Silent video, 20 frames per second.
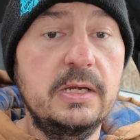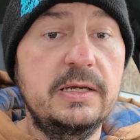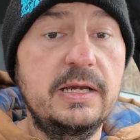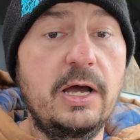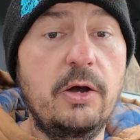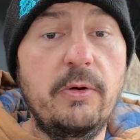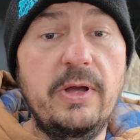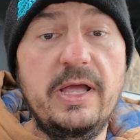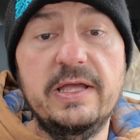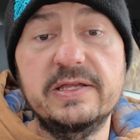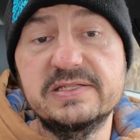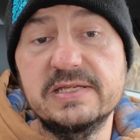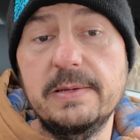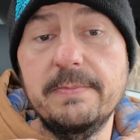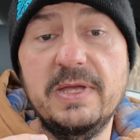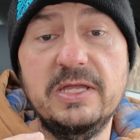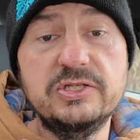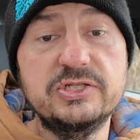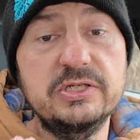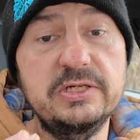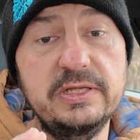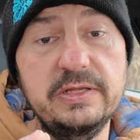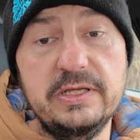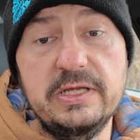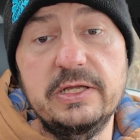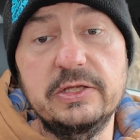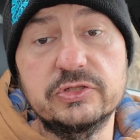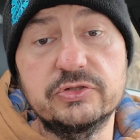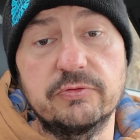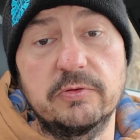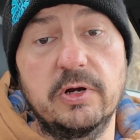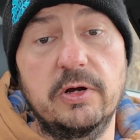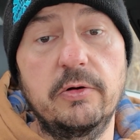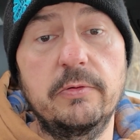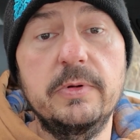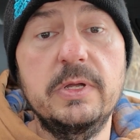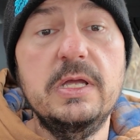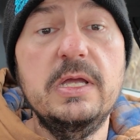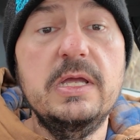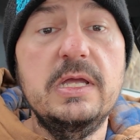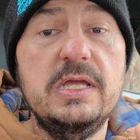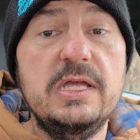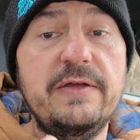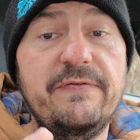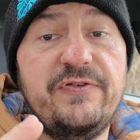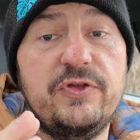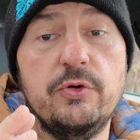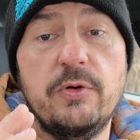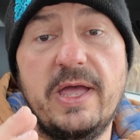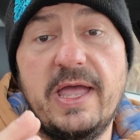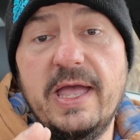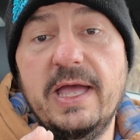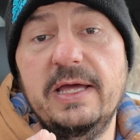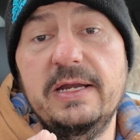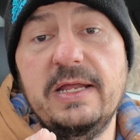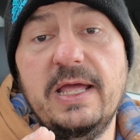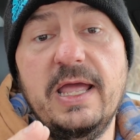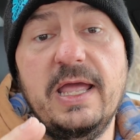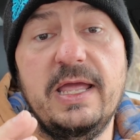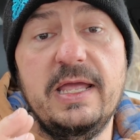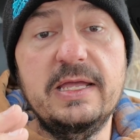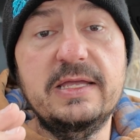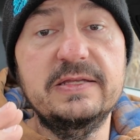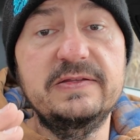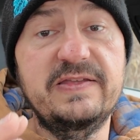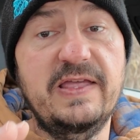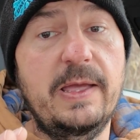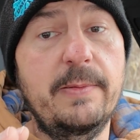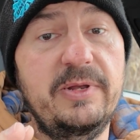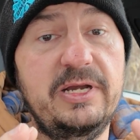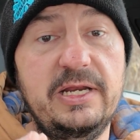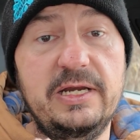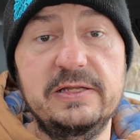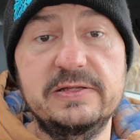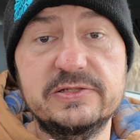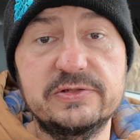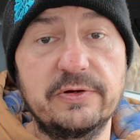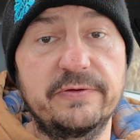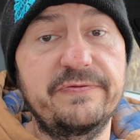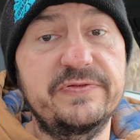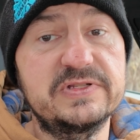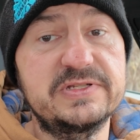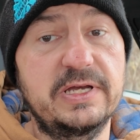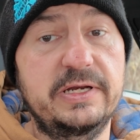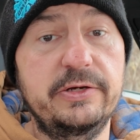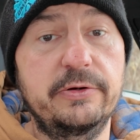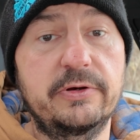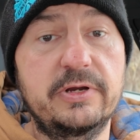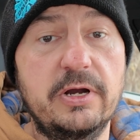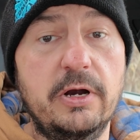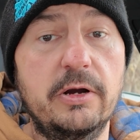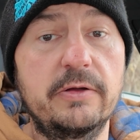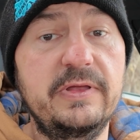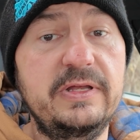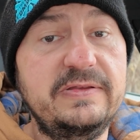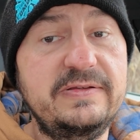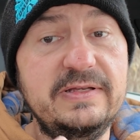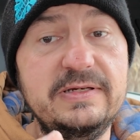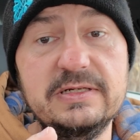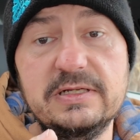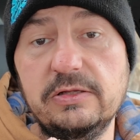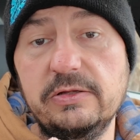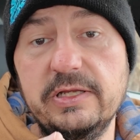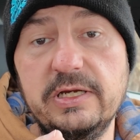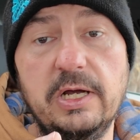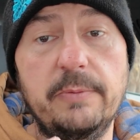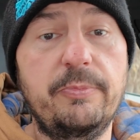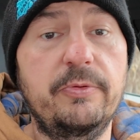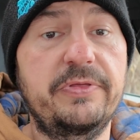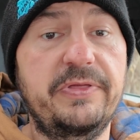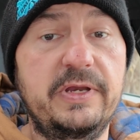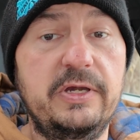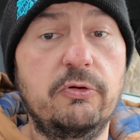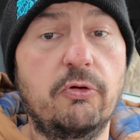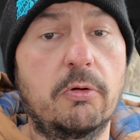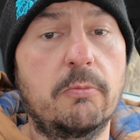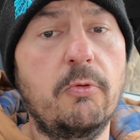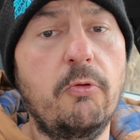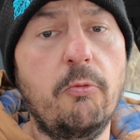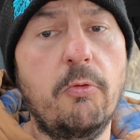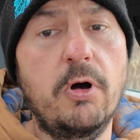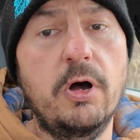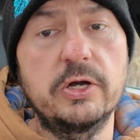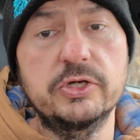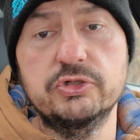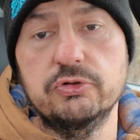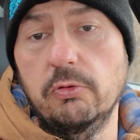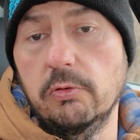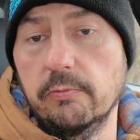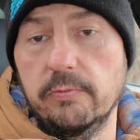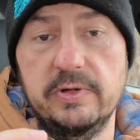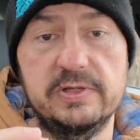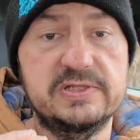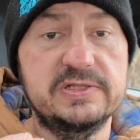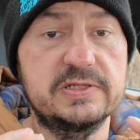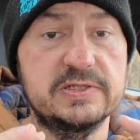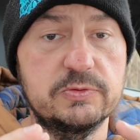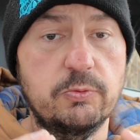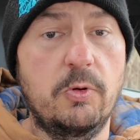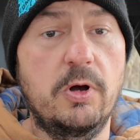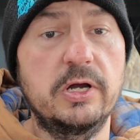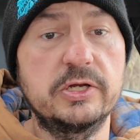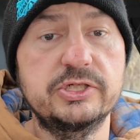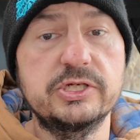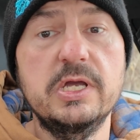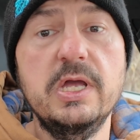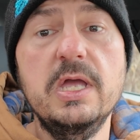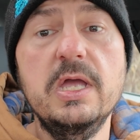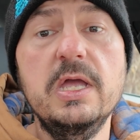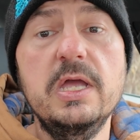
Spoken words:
Now, as I mentioned in the intro, if you had a contaminated surface on your car that didn't clean up with a normal wash or rinseless wash,